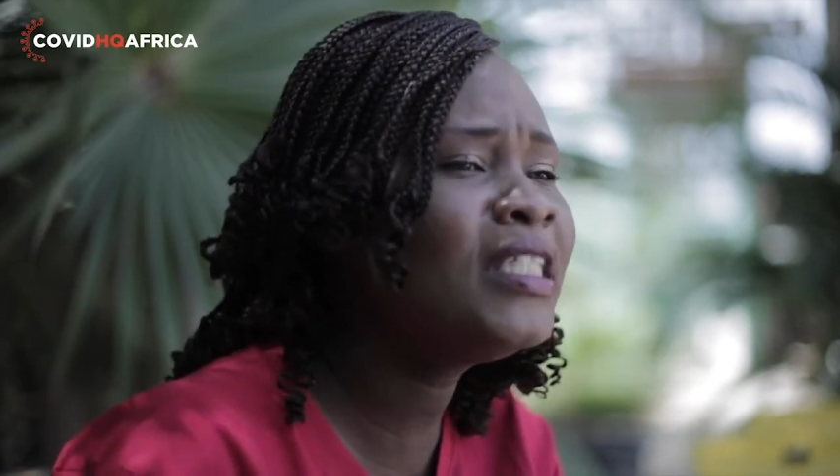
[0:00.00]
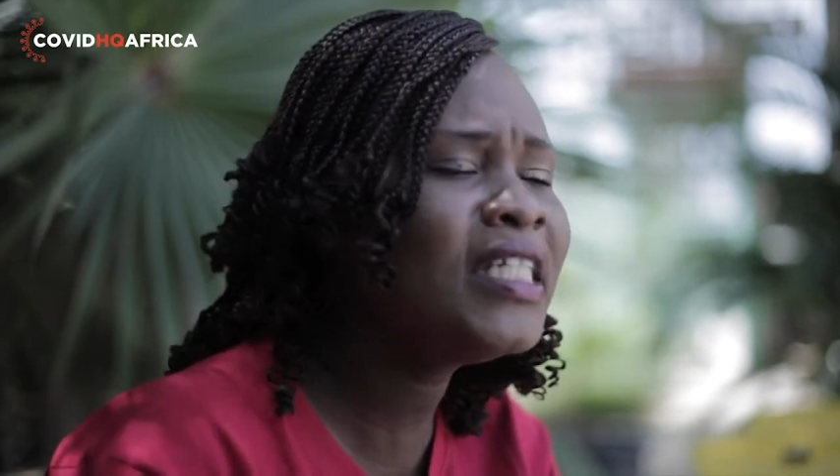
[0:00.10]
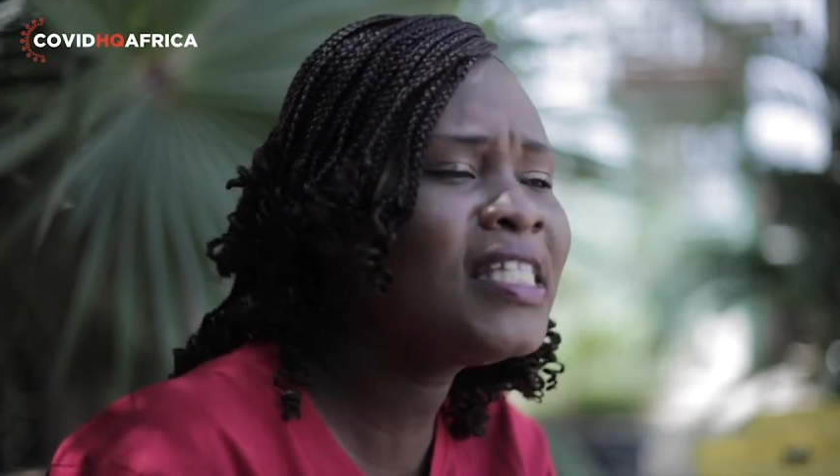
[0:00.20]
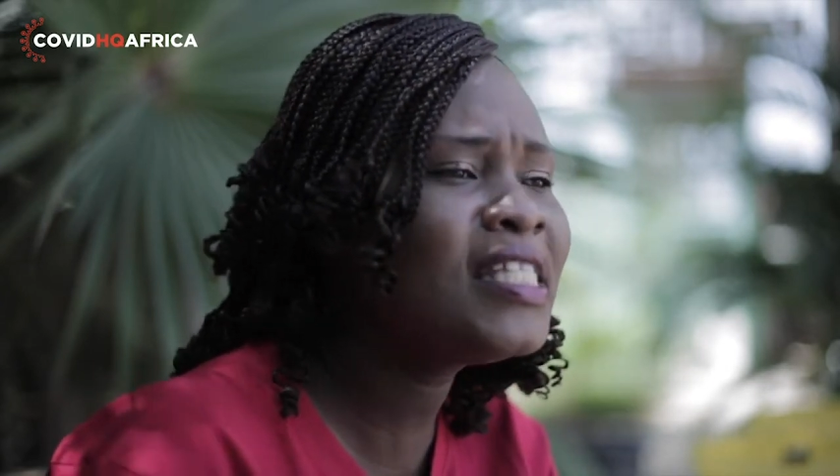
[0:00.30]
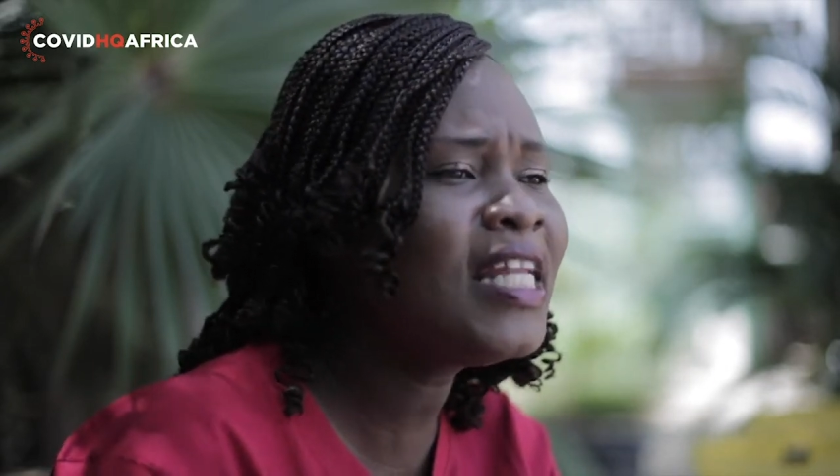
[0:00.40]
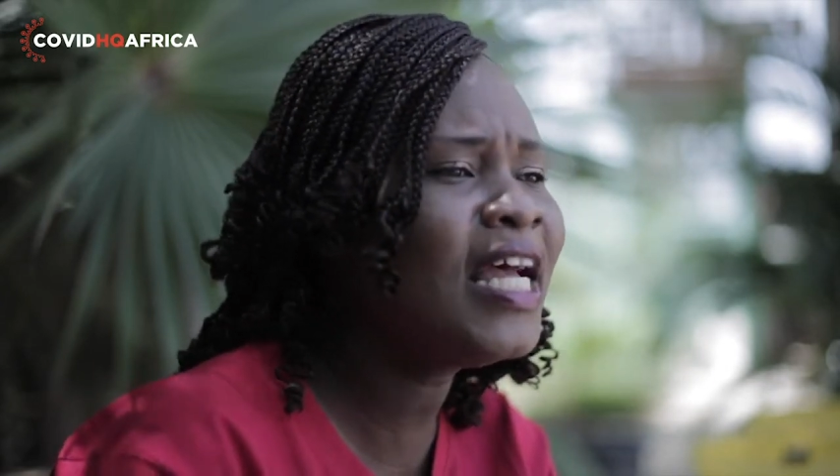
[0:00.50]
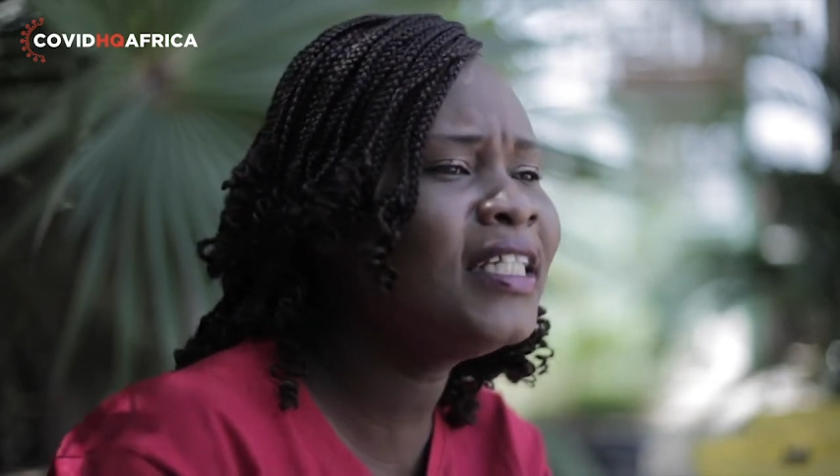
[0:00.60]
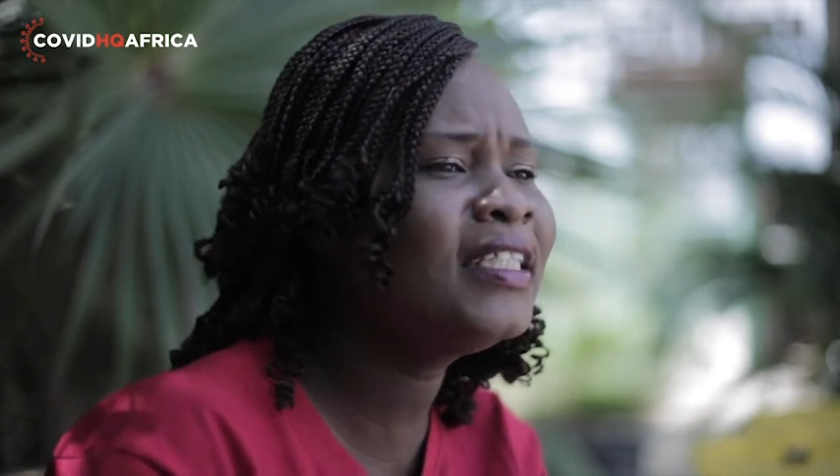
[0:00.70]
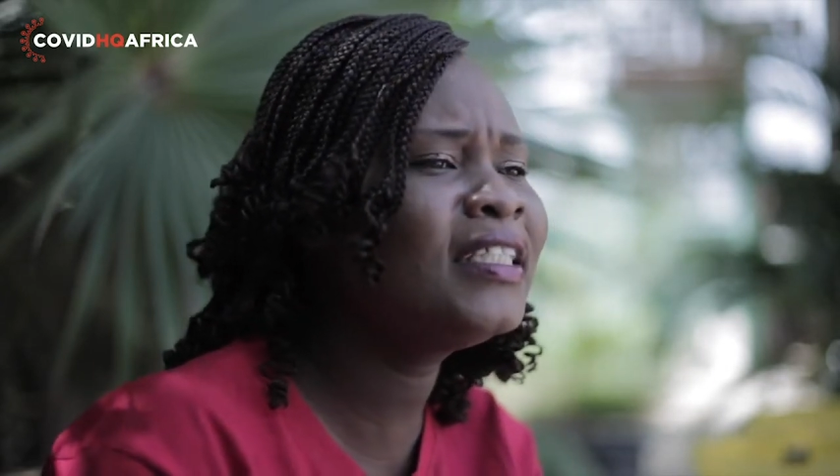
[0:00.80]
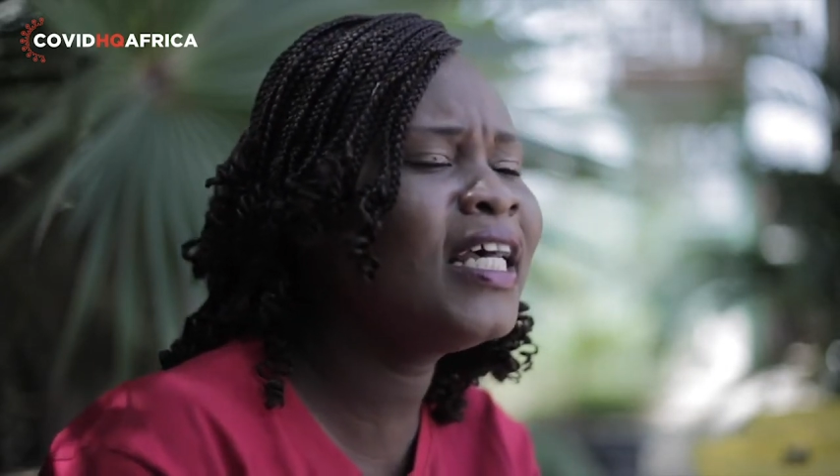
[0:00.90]

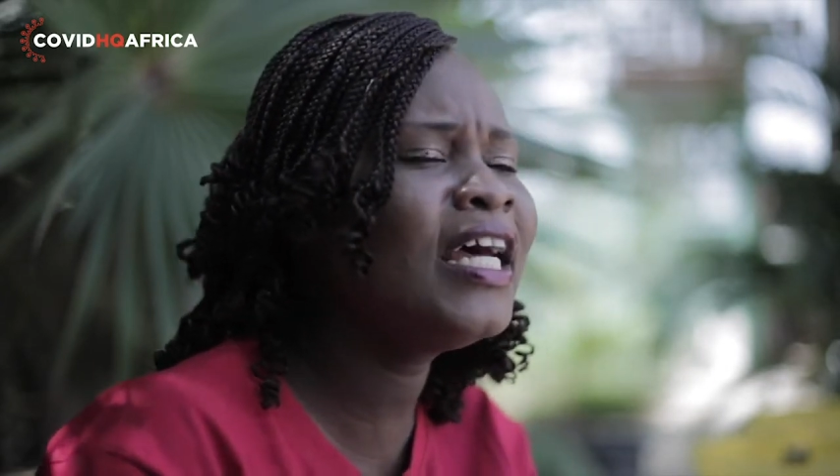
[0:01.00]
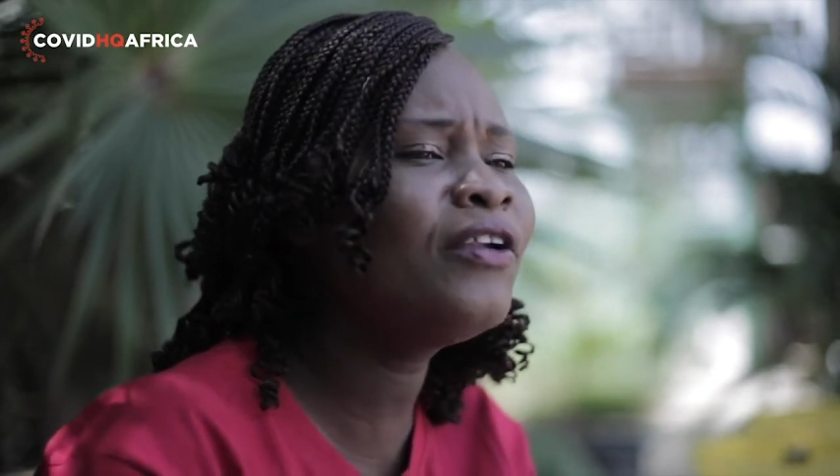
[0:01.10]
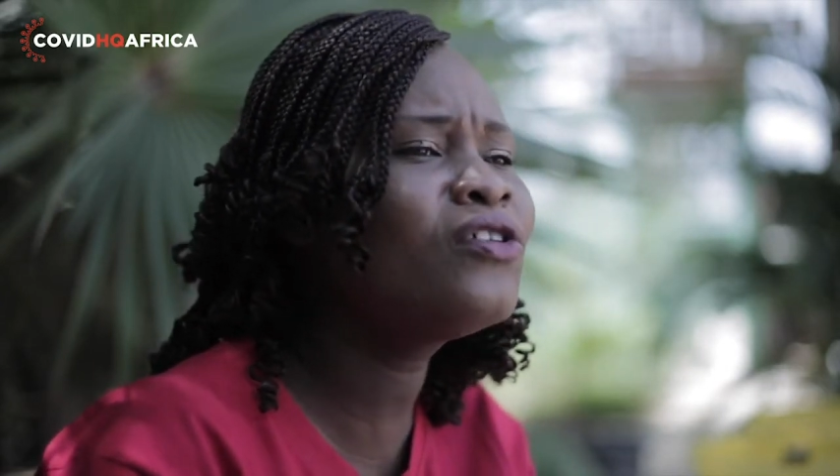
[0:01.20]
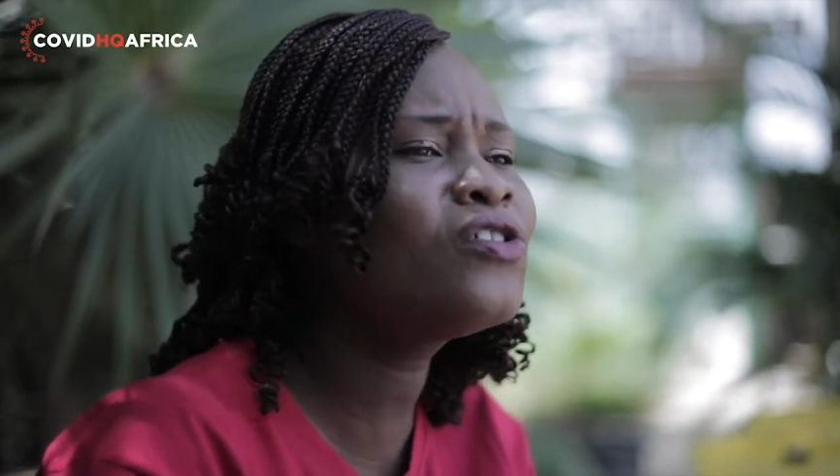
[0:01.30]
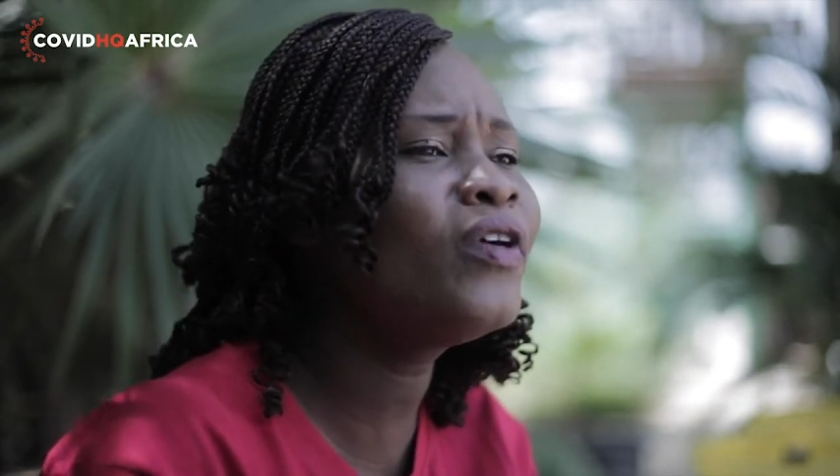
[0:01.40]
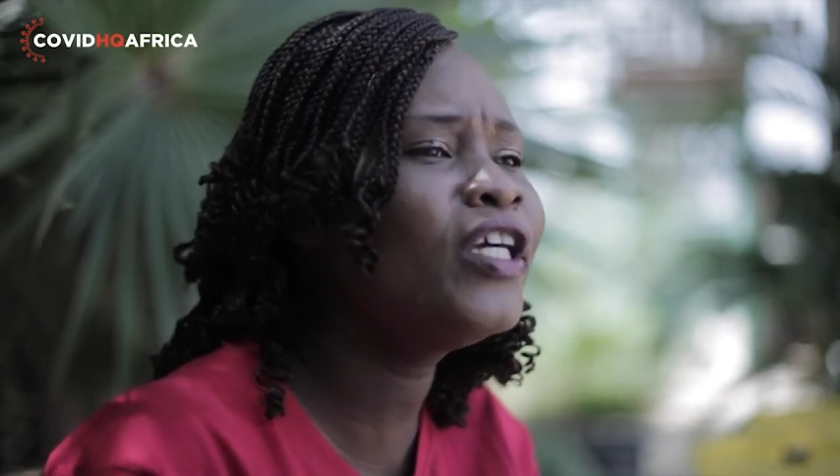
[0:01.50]
distance and also